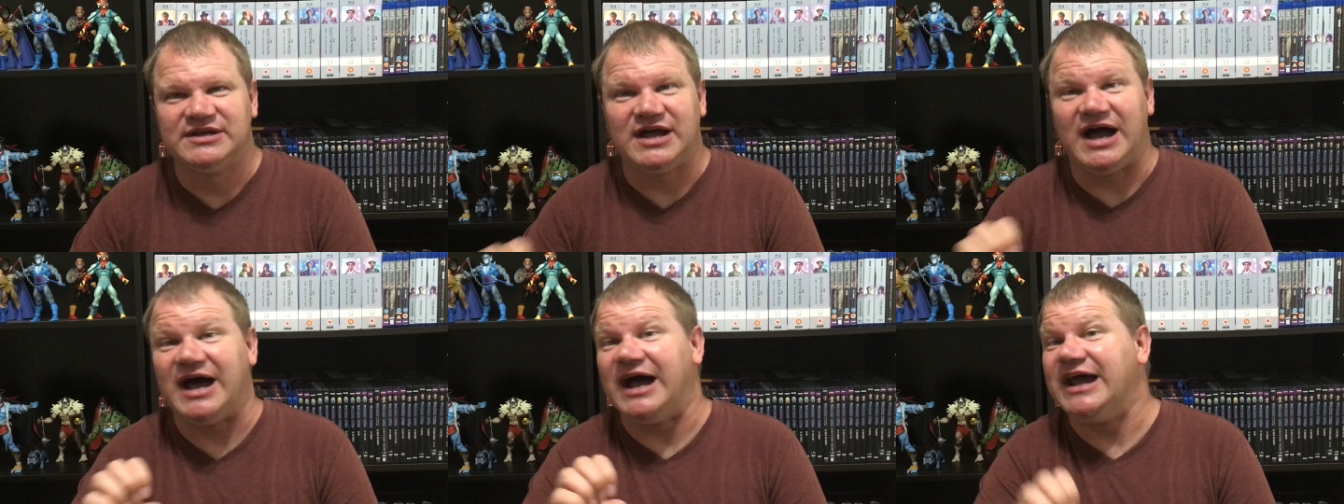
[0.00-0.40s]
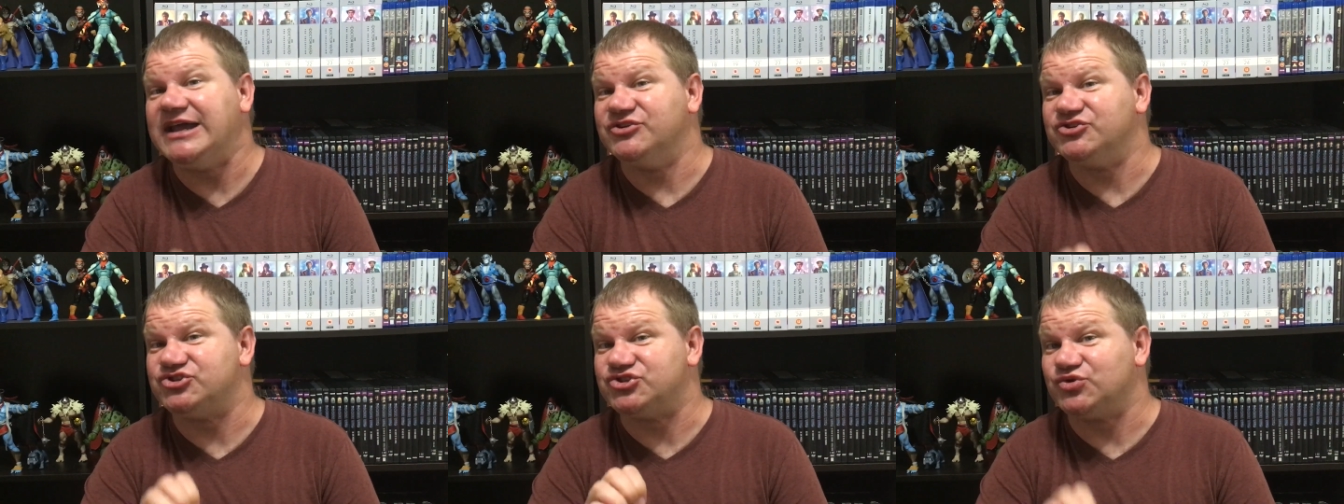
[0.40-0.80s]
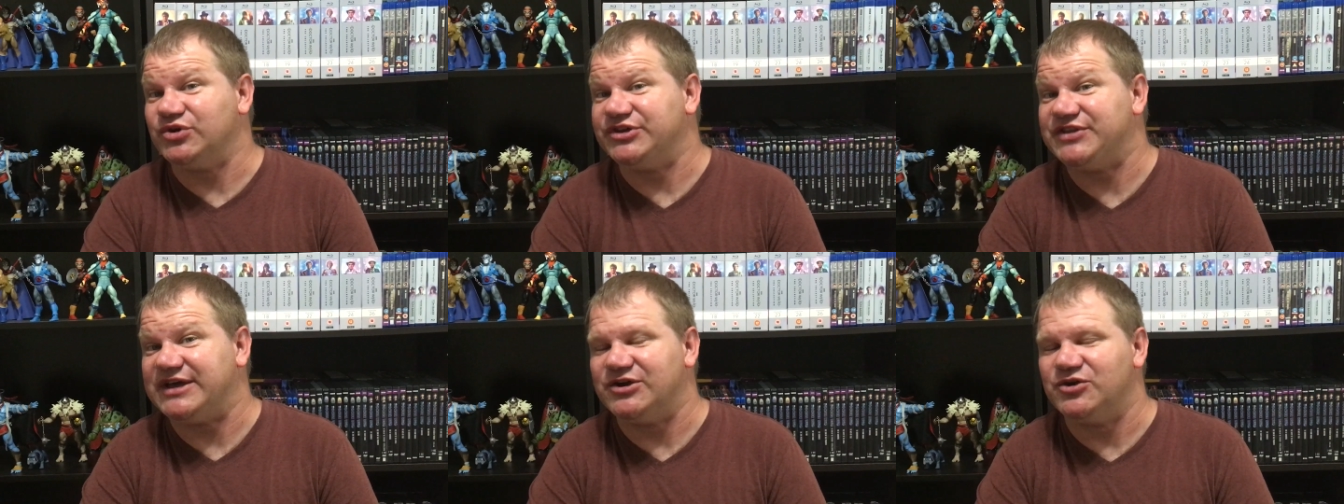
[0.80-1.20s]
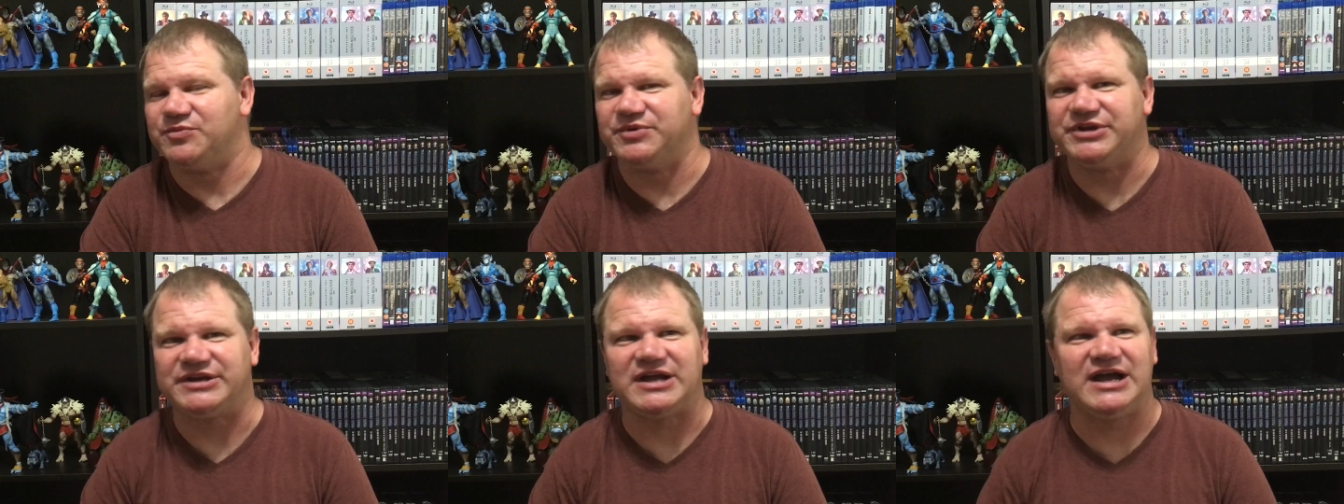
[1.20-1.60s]
I enjoy that
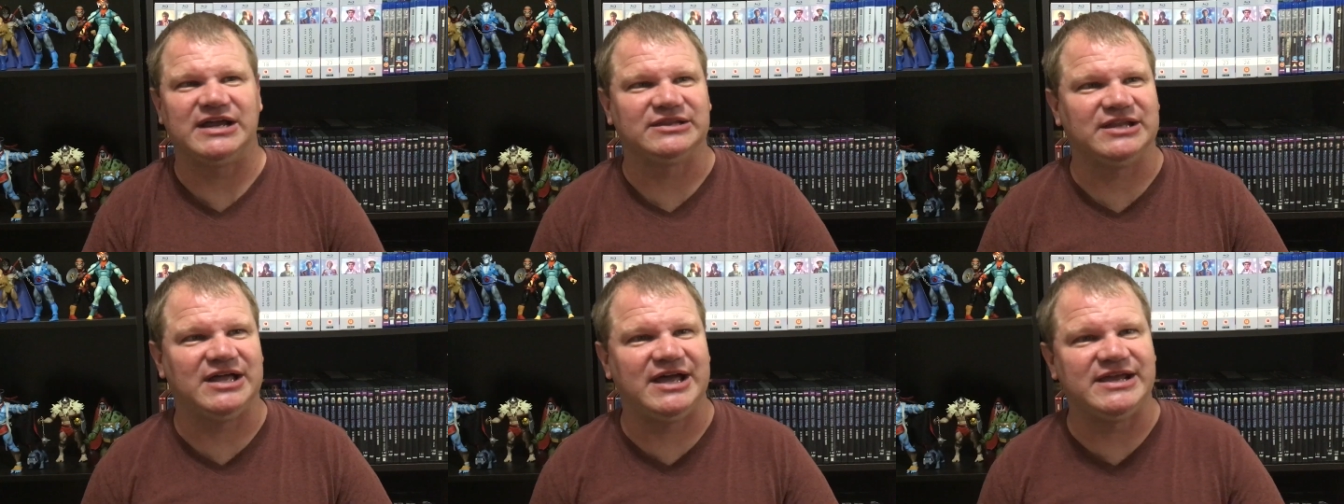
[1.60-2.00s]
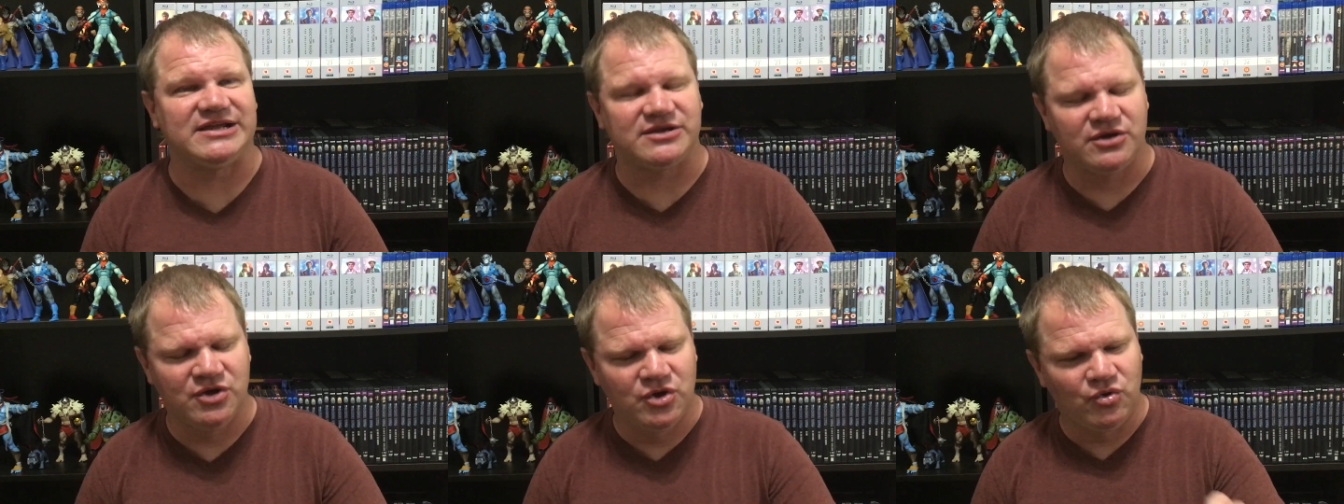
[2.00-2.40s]
opening. I like